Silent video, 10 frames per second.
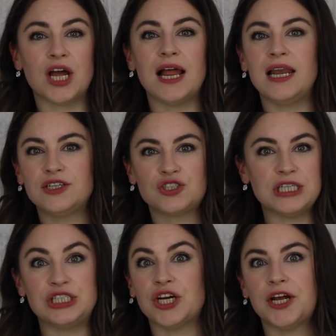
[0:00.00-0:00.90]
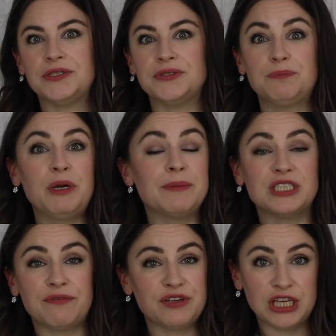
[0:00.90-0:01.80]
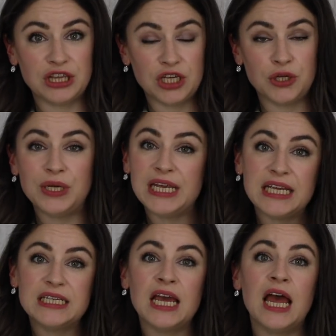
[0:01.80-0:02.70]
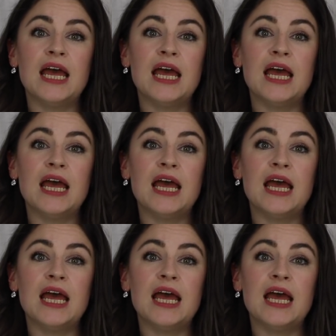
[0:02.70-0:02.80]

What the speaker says: I literally show pretty much everything that you need